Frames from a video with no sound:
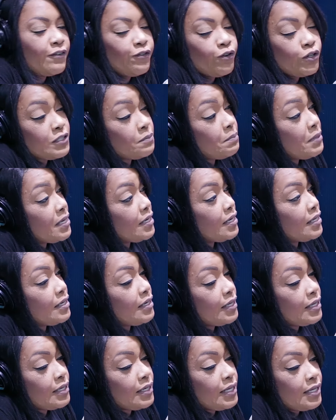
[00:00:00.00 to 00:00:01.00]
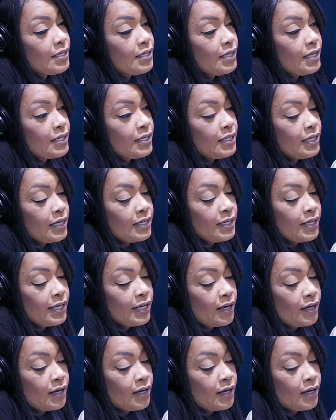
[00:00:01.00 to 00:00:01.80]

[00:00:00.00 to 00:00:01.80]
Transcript: out. Of course, being in